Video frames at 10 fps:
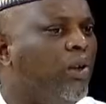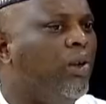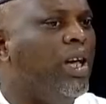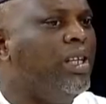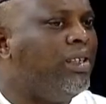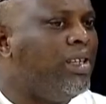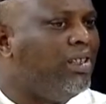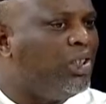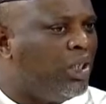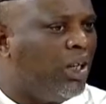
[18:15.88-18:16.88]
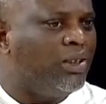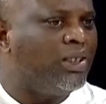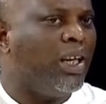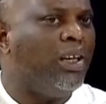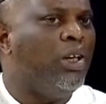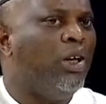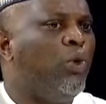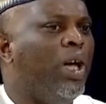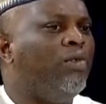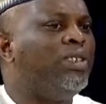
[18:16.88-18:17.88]
Anything shelter.
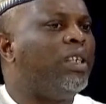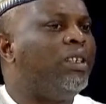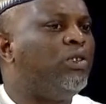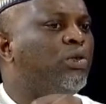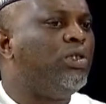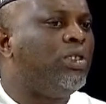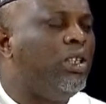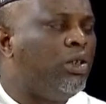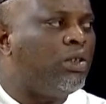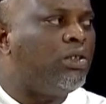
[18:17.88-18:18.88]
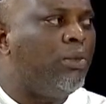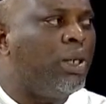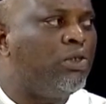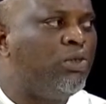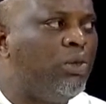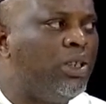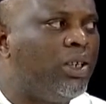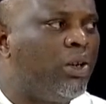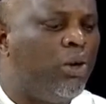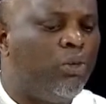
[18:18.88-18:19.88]
We haven't started to see, just about 2 weeks
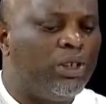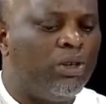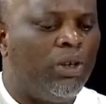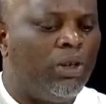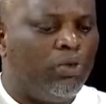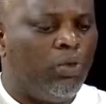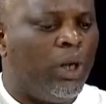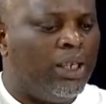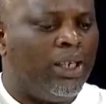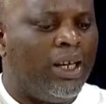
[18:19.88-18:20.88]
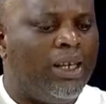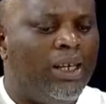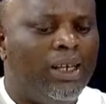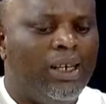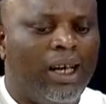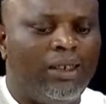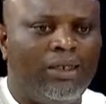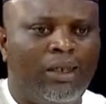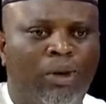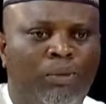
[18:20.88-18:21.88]
ago, we saw in Rwanda that
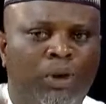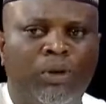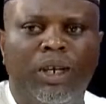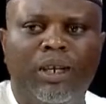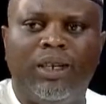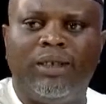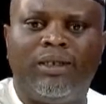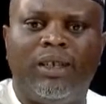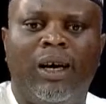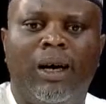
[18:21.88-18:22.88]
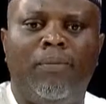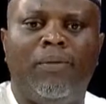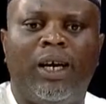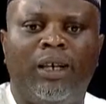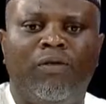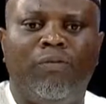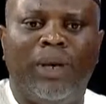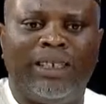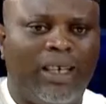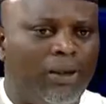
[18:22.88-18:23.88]
they were building this kind of
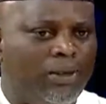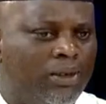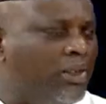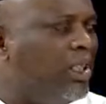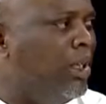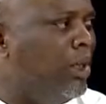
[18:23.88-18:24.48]
mass housing scheme.